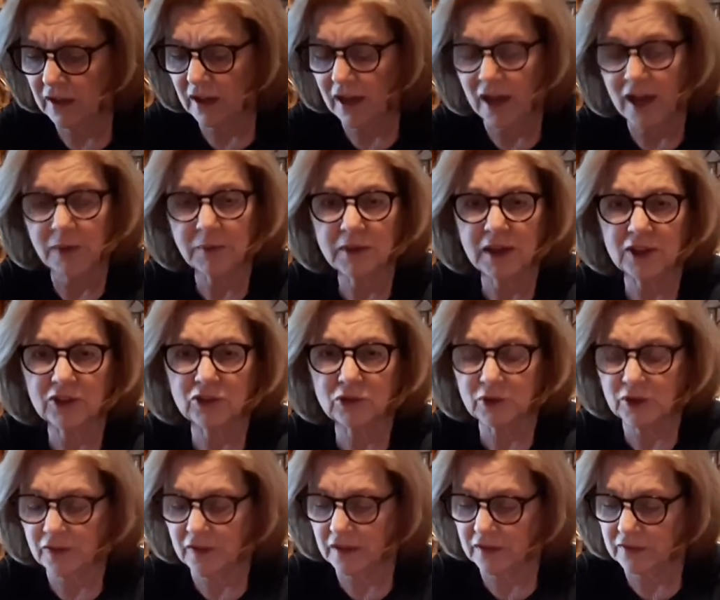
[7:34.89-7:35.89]
I'm not
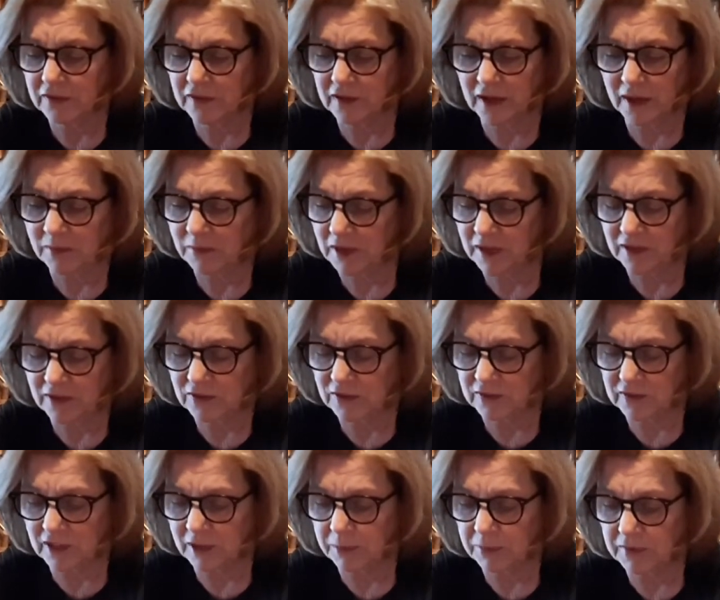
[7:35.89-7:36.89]
doing that today. I'm going to just
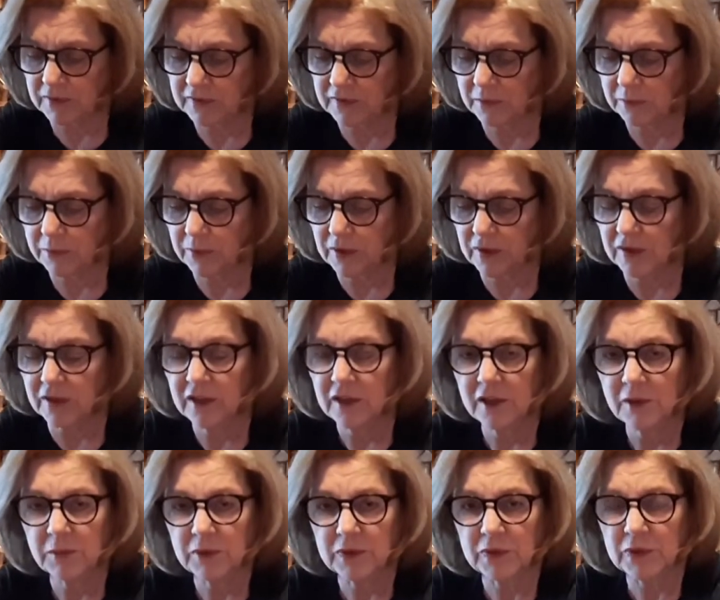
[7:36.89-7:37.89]
keep it simple.
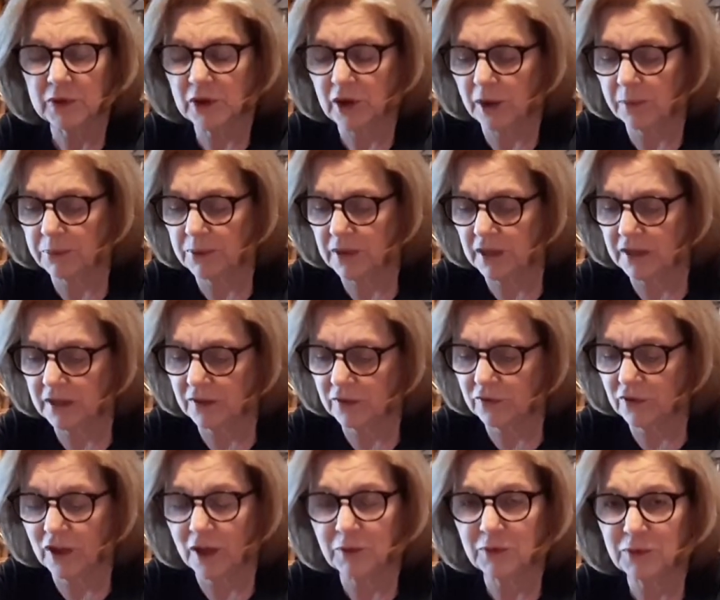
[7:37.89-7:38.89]
But there are plenty of
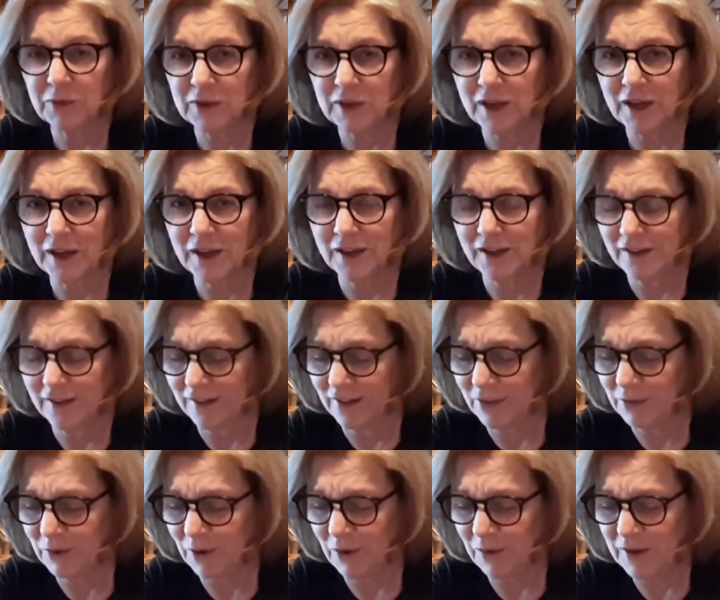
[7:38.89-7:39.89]
times when I
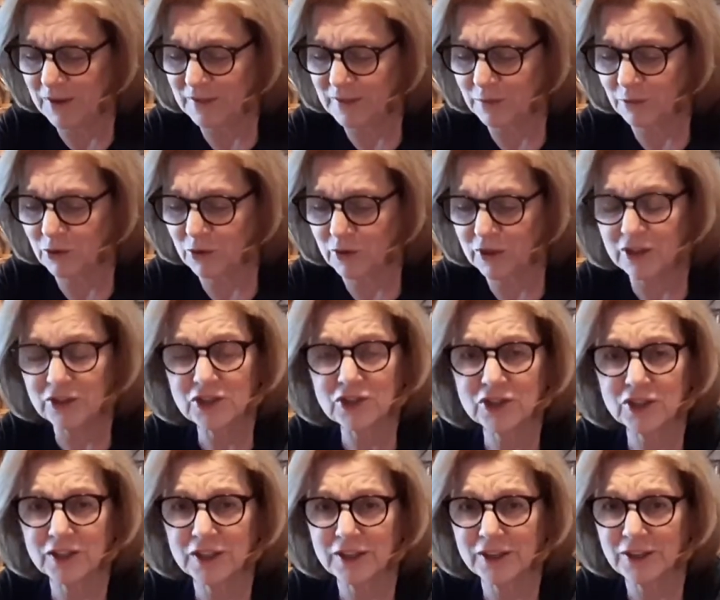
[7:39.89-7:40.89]
throw in some green
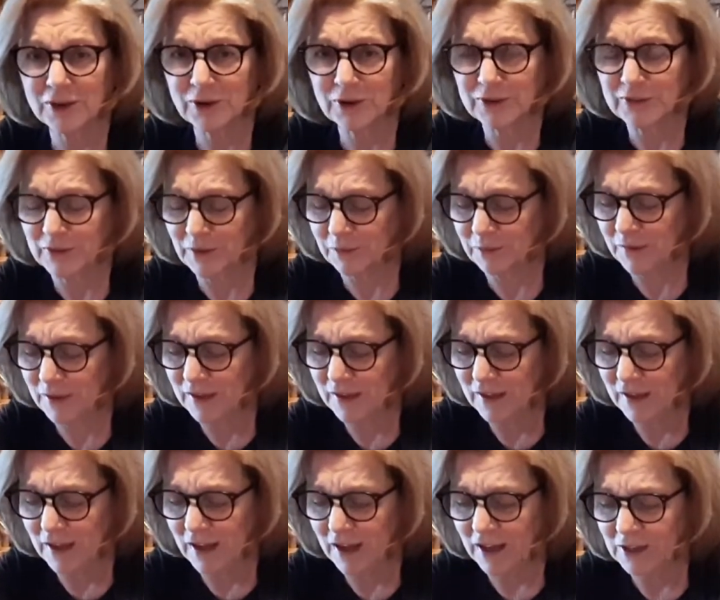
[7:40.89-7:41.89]
chili or some
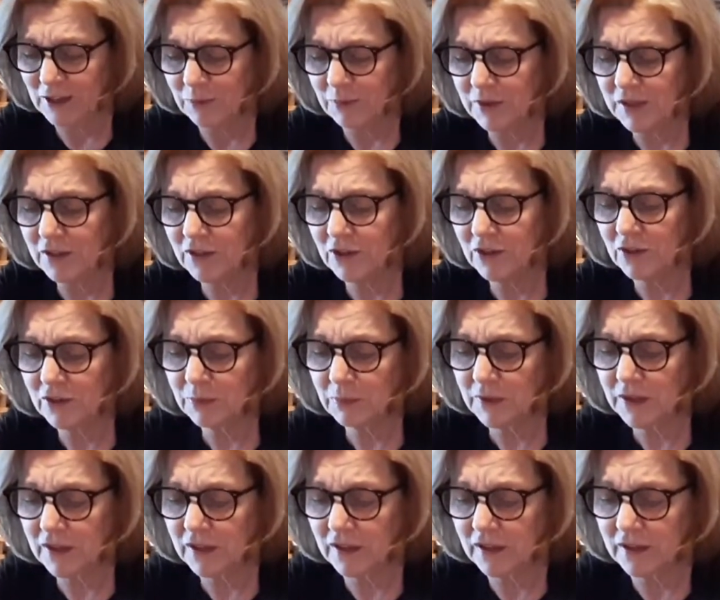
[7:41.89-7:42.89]
jalapenos
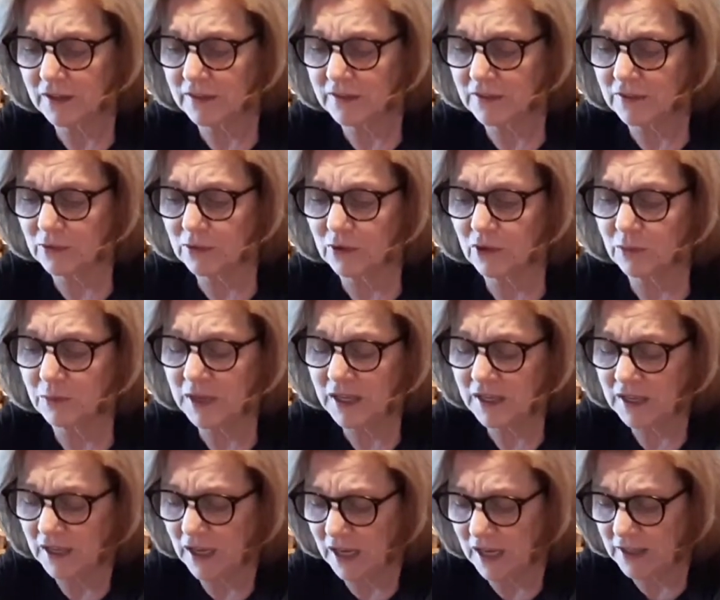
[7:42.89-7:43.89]
because, you know
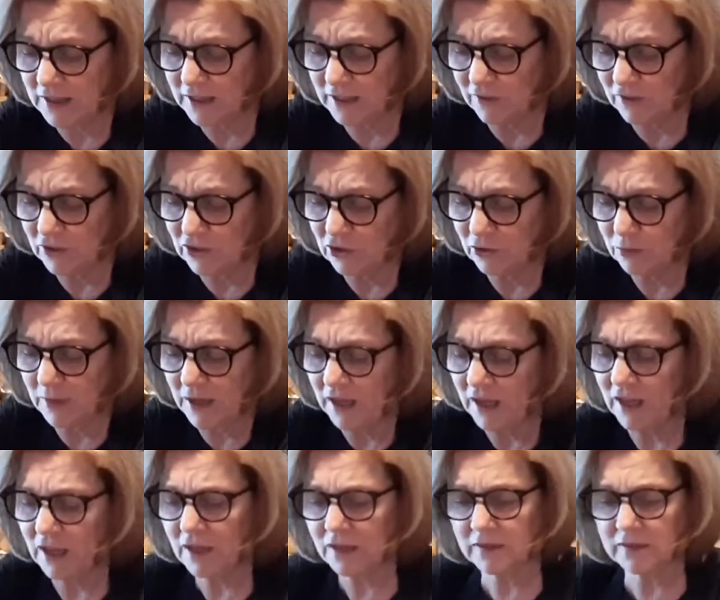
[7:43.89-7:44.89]
me, I live in New
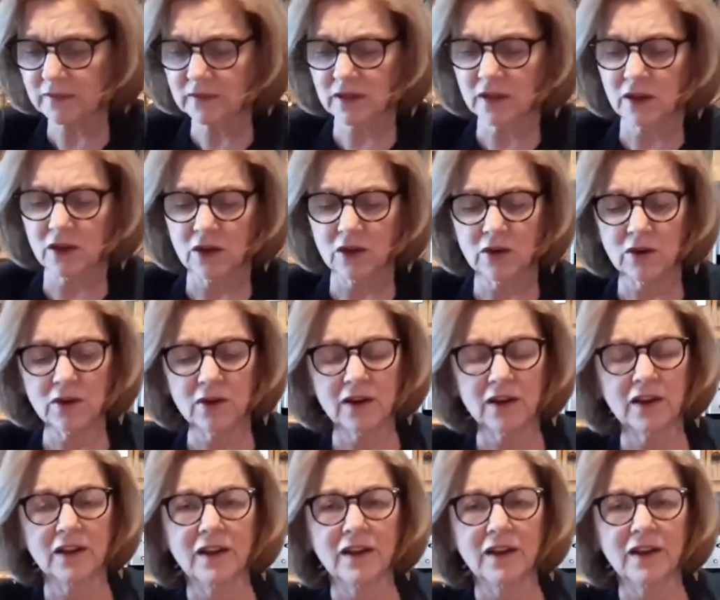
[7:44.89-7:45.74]
Mexico.